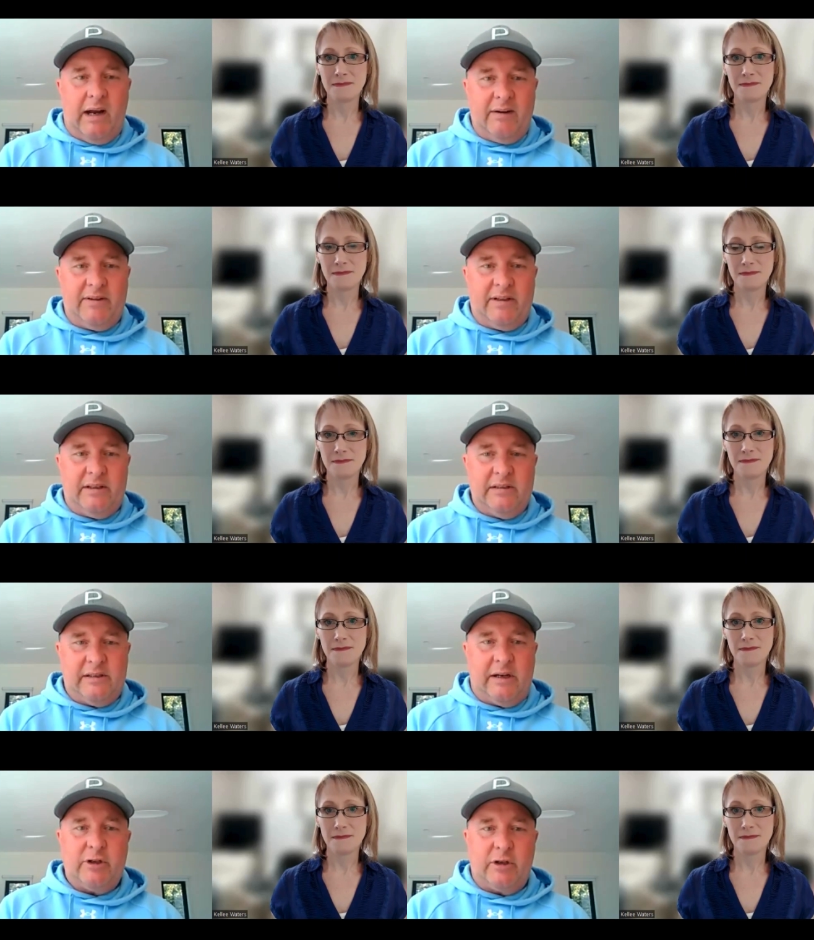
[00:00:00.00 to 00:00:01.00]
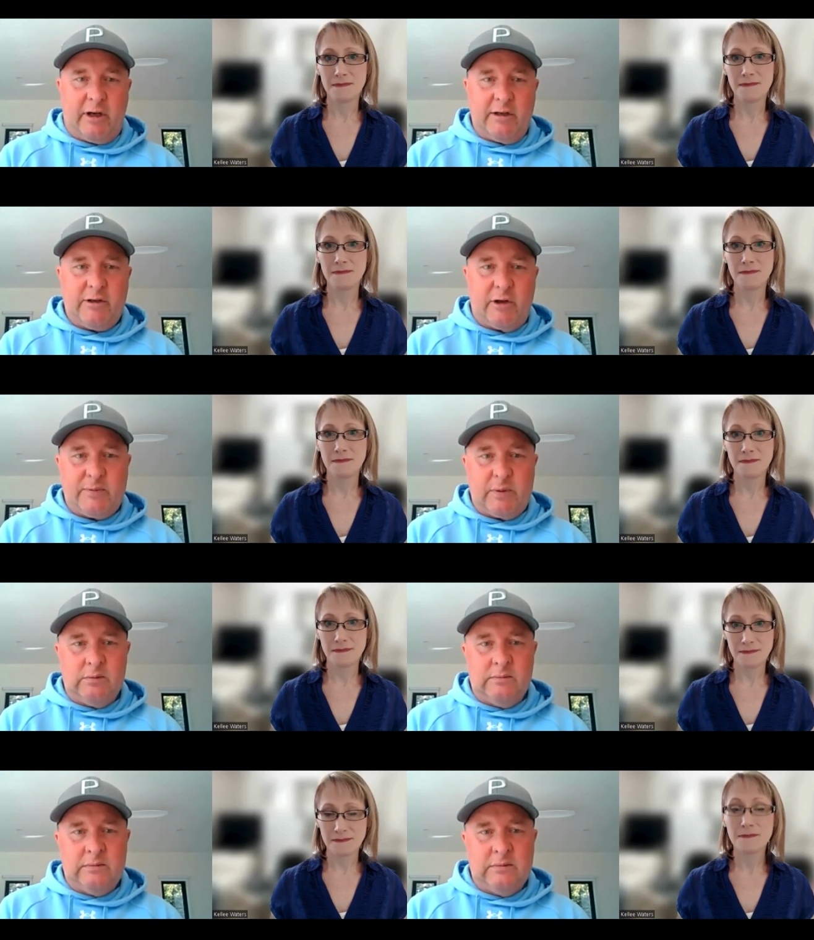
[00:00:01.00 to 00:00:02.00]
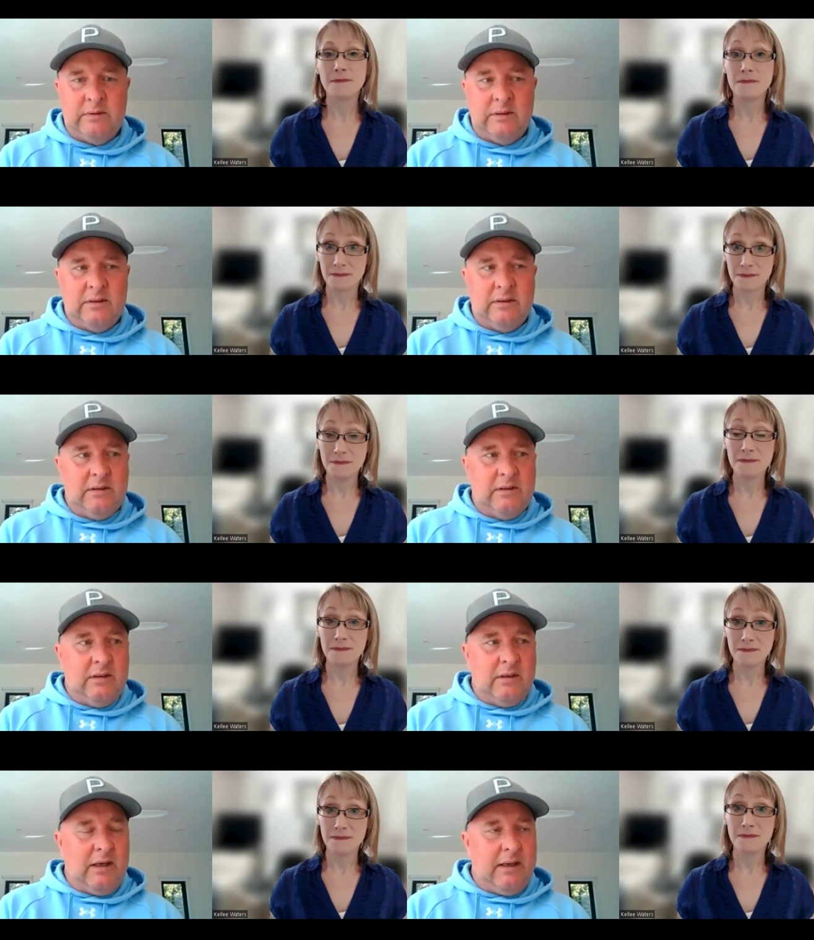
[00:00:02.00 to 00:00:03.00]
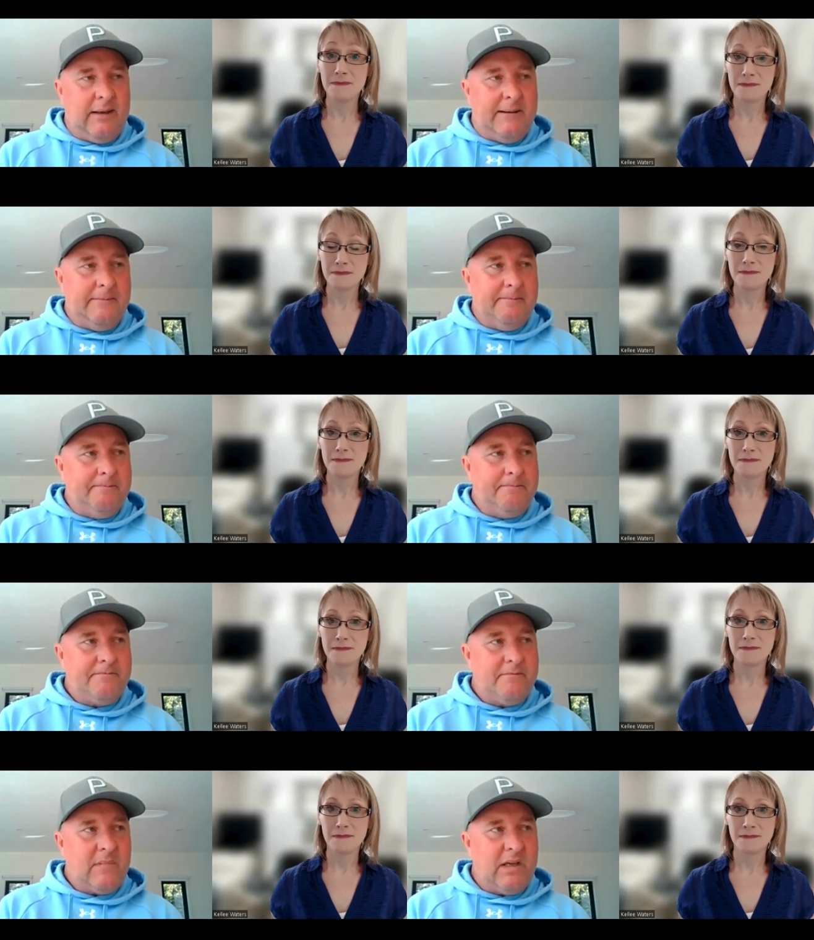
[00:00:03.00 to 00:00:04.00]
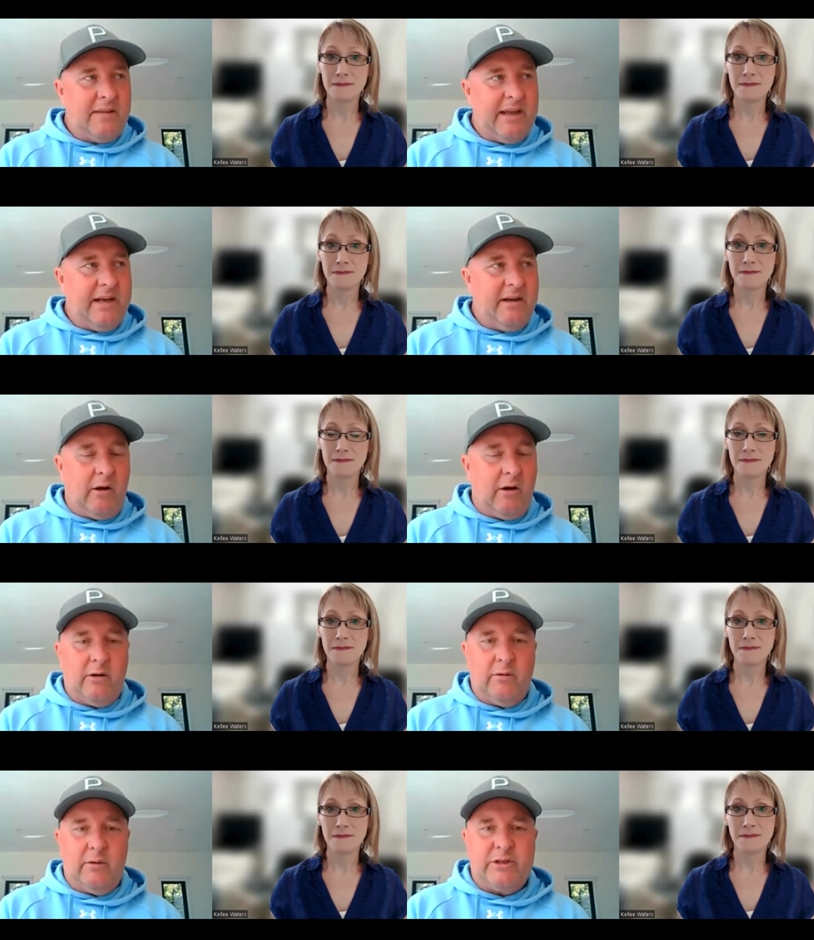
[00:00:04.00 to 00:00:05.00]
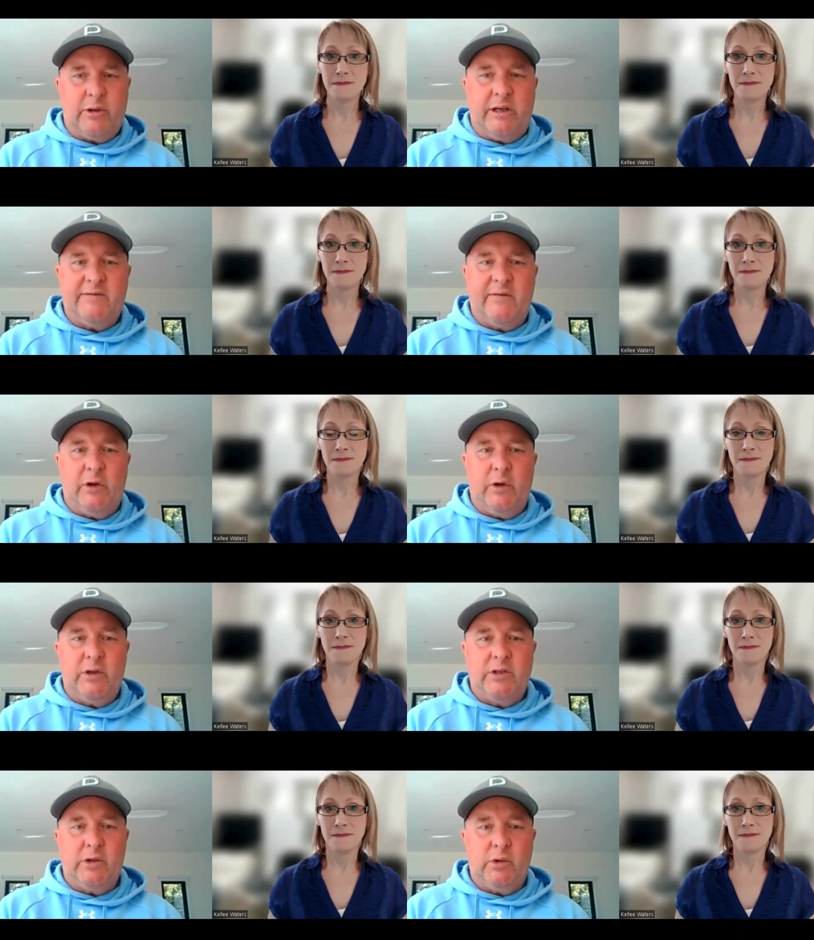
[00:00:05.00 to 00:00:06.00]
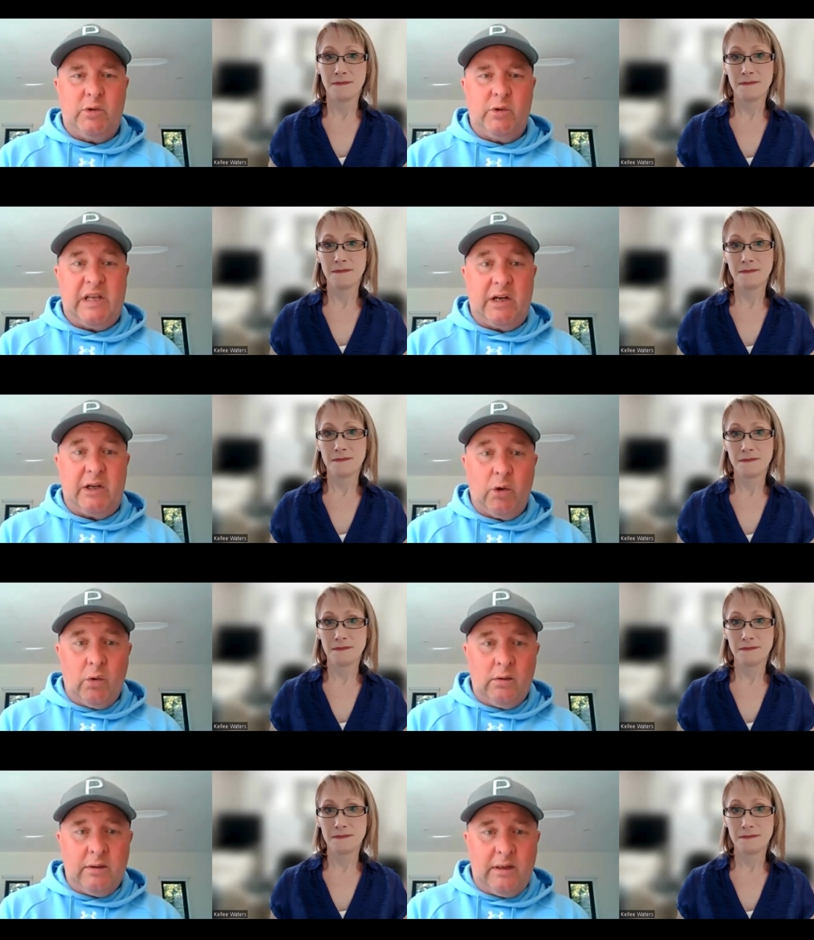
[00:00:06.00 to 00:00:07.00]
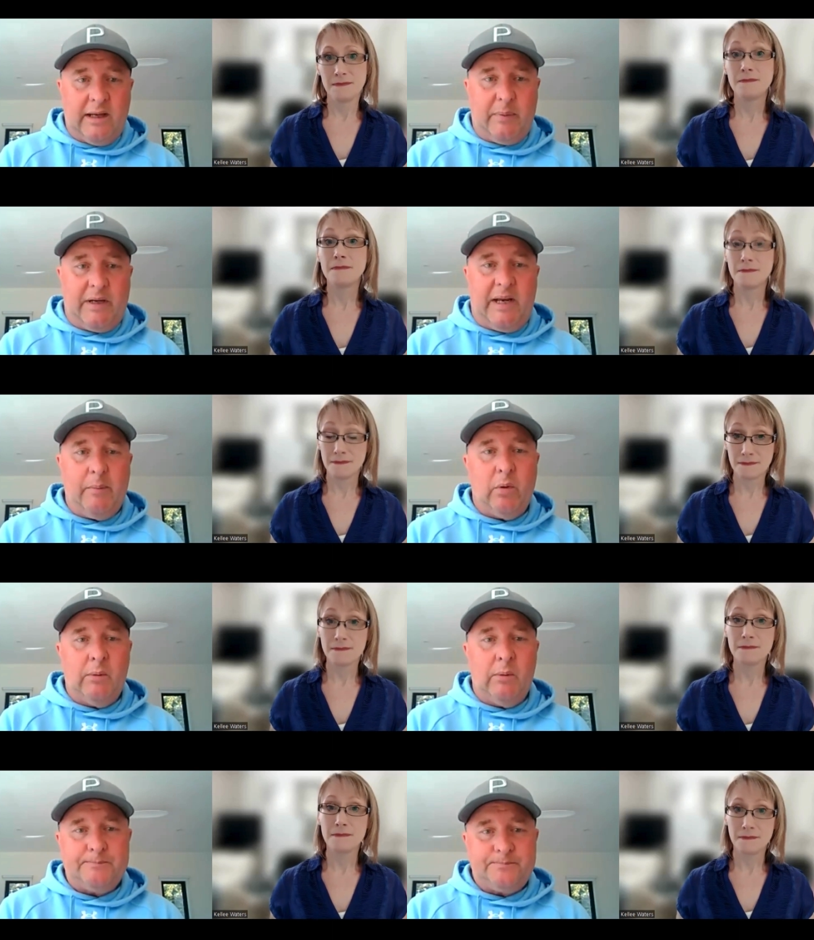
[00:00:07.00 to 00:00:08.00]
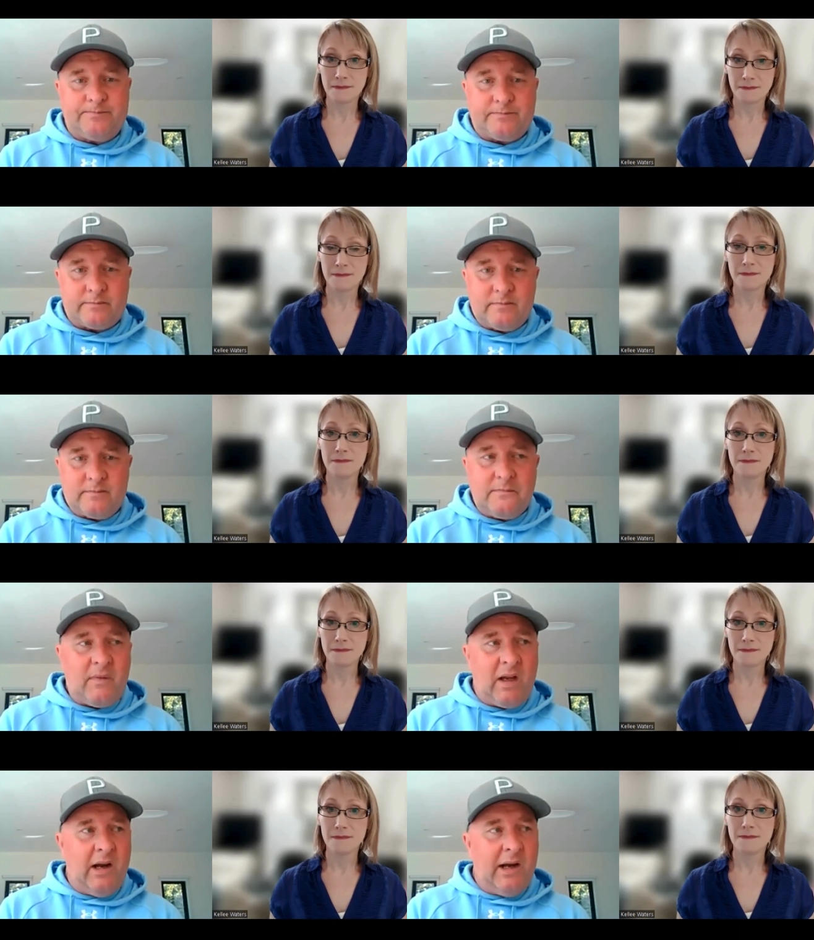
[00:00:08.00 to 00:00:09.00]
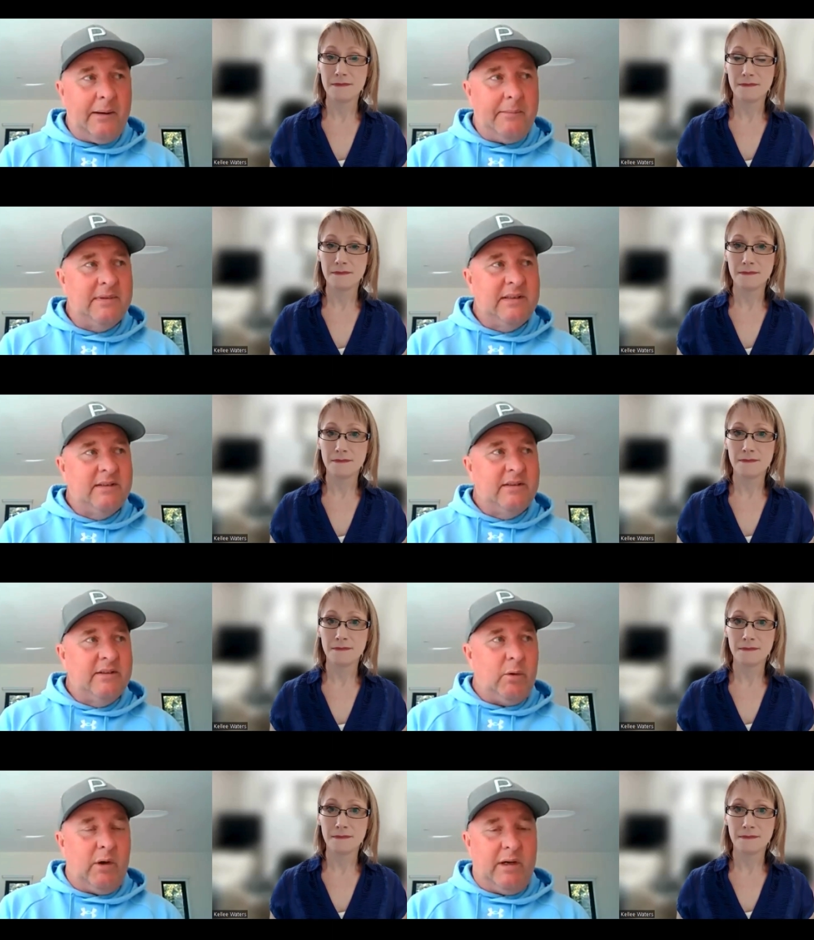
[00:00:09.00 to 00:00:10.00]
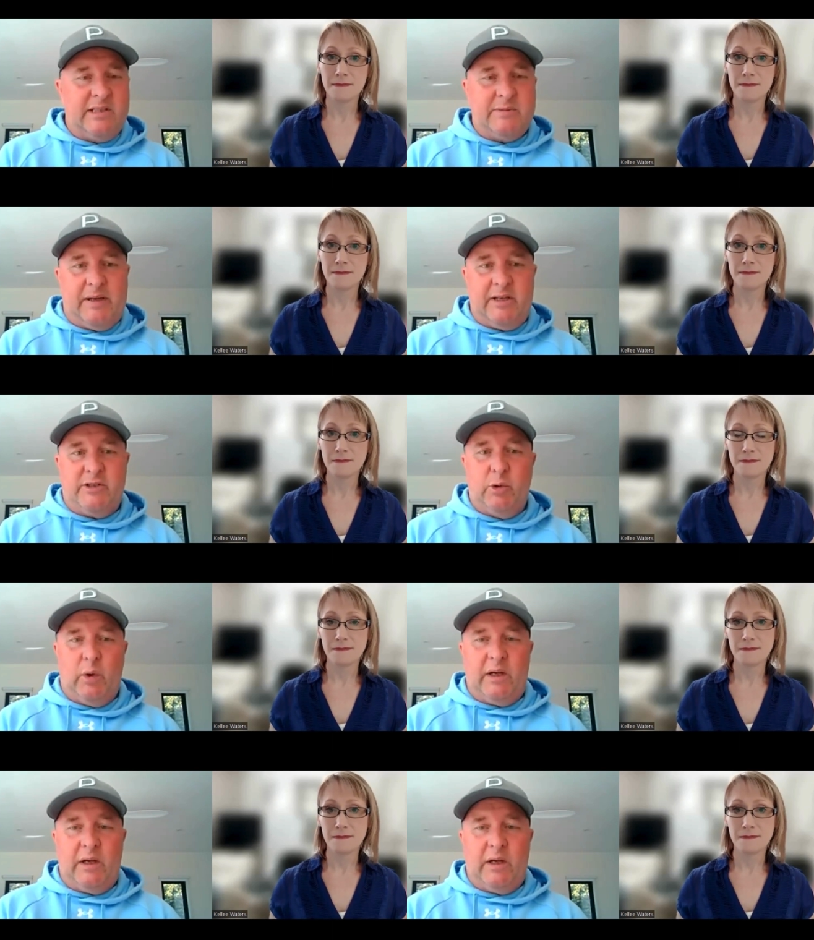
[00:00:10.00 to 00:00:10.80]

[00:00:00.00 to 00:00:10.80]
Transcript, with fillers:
Speaker 1: half in Sunshine Coast Hospital. Mm-hmm. Um, then I got was transferred to Selangor at in Um, I I'd spent two